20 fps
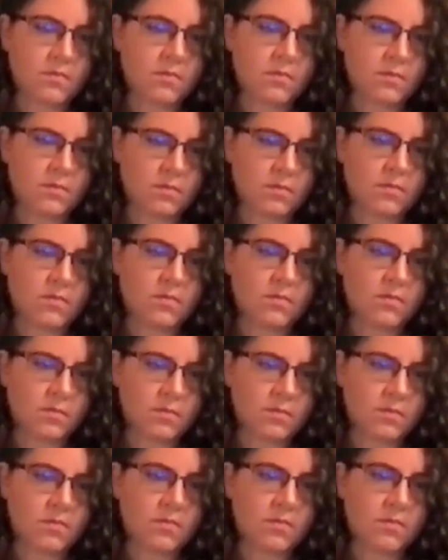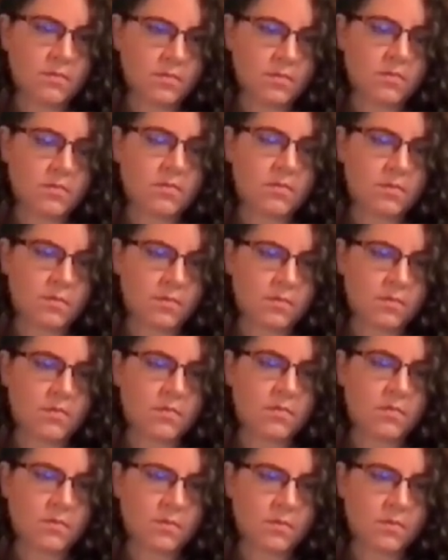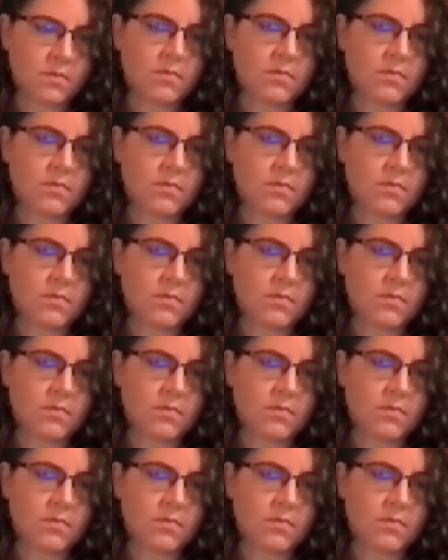The person shown says nothing.